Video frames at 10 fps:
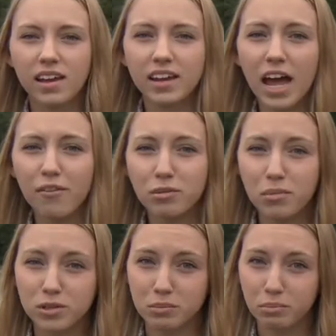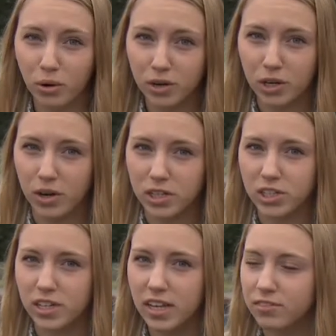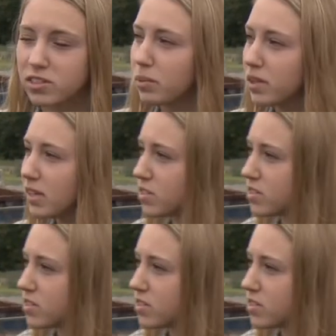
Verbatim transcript: Now for the most important question. If someone lives in